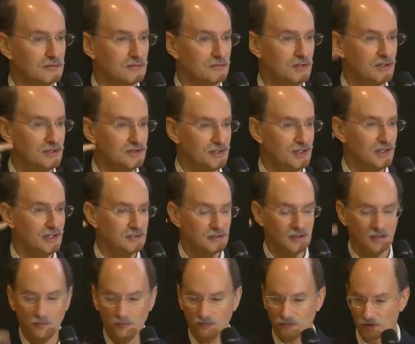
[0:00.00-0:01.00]
Where does that
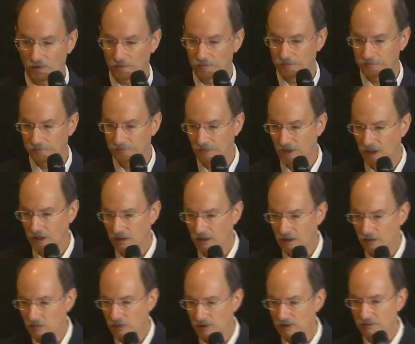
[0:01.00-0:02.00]
come from?
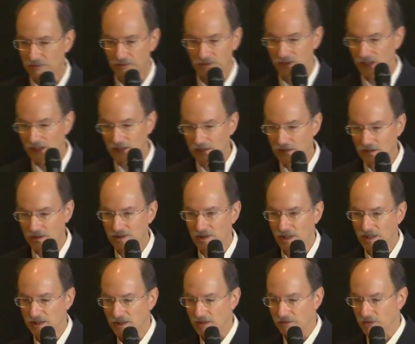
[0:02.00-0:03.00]
Well, taking a
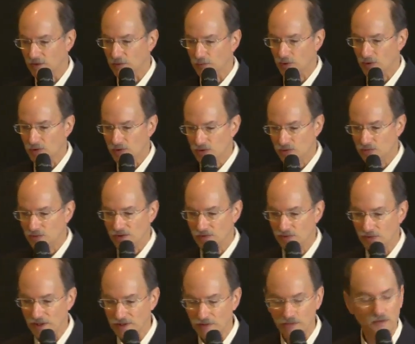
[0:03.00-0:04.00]
scientific approach, we
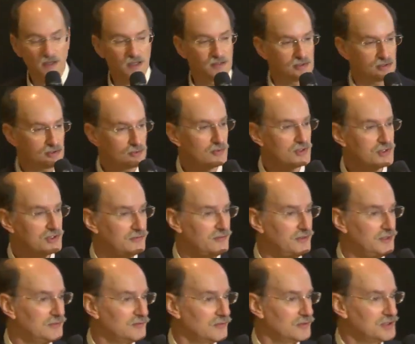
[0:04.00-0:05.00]
try to find the source of
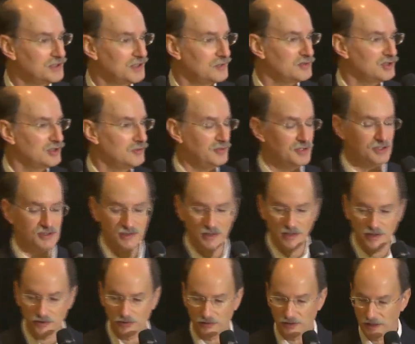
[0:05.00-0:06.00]
it, which seems to be
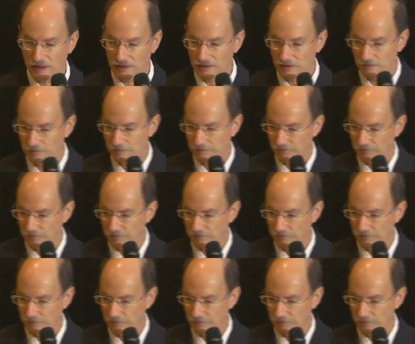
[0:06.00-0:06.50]
inside your head.